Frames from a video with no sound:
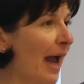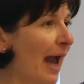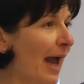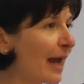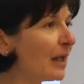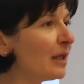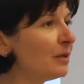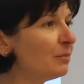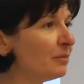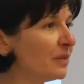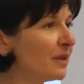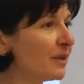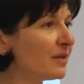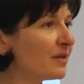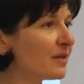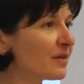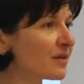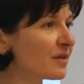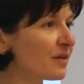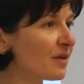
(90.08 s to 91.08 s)

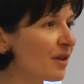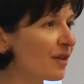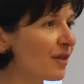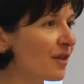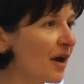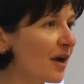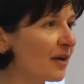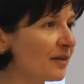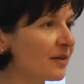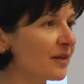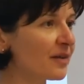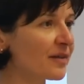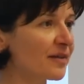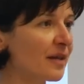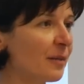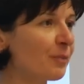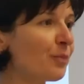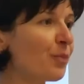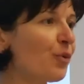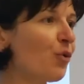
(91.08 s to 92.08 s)
elements that
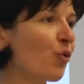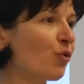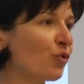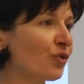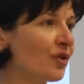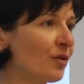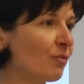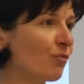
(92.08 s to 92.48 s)
support